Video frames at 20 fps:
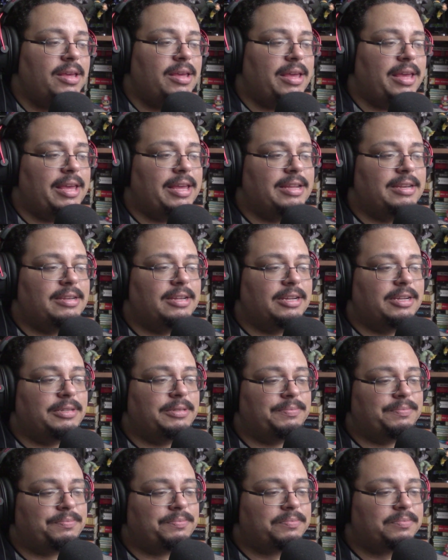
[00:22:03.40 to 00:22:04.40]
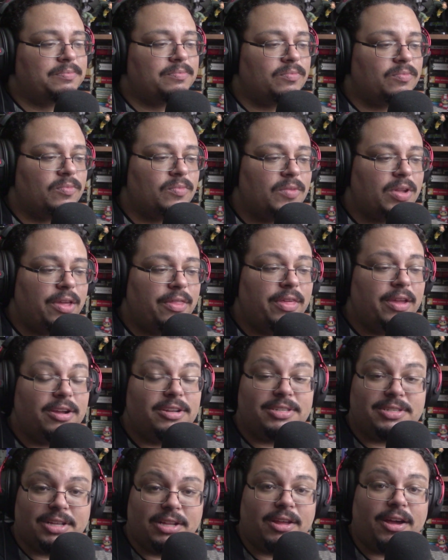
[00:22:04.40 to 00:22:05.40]
And
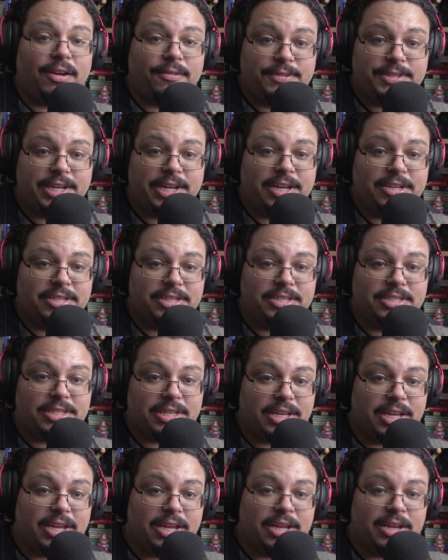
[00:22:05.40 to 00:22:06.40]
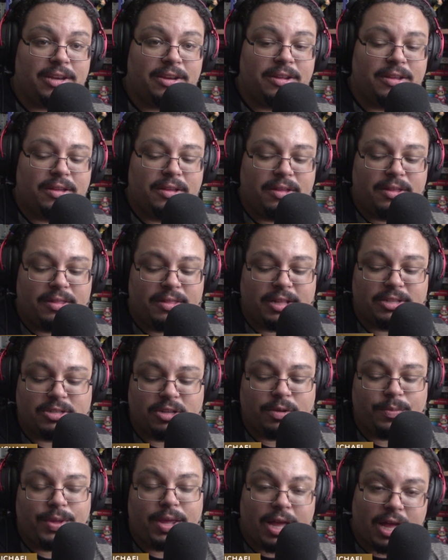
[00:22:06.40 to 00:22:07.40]
there's a lot of changes that's going
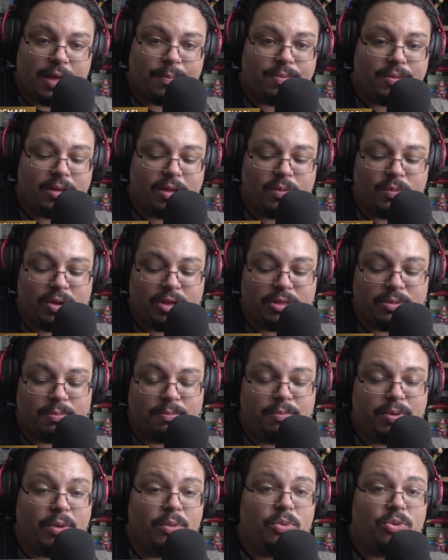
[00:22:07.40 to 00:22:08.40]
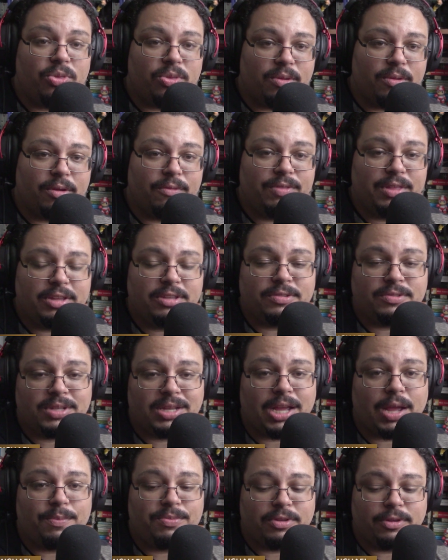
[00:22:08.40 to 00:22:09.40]
to be happening with both of these
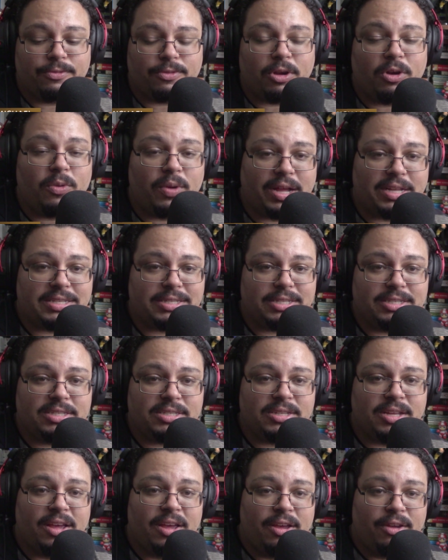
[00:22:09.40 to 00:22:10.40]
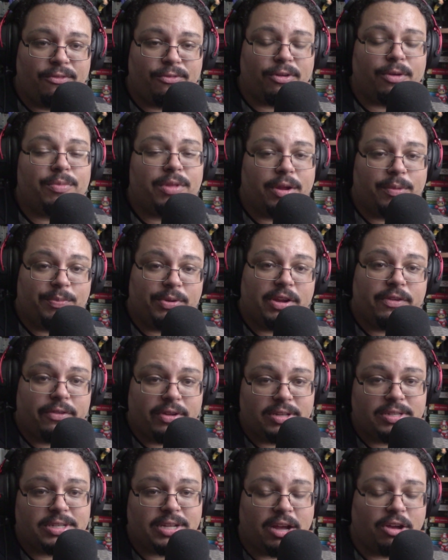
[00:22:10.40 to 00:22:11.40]
types of OSs from their
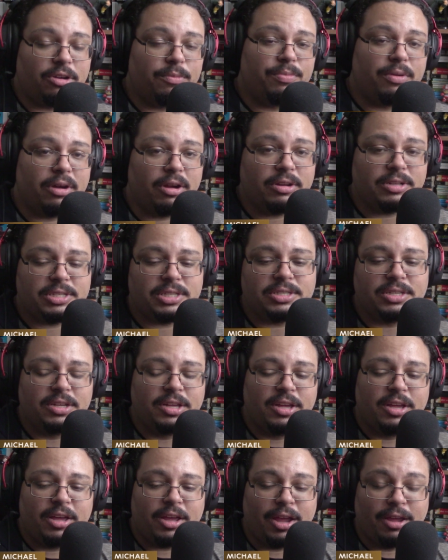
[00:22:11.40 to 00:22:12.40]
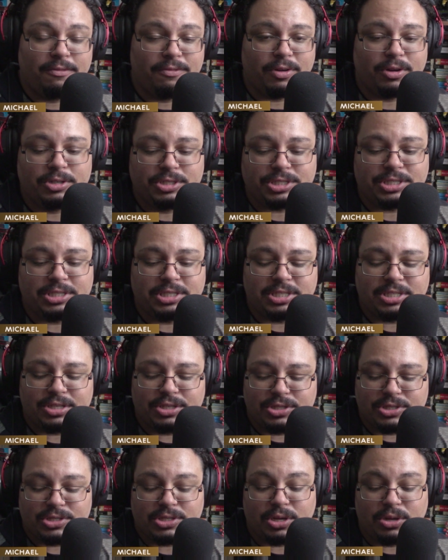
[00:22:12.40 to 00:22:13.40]
previous counterparts and versions.
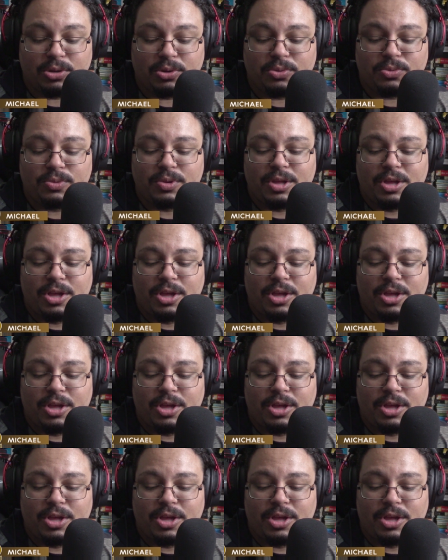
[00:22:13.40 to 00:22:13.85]
So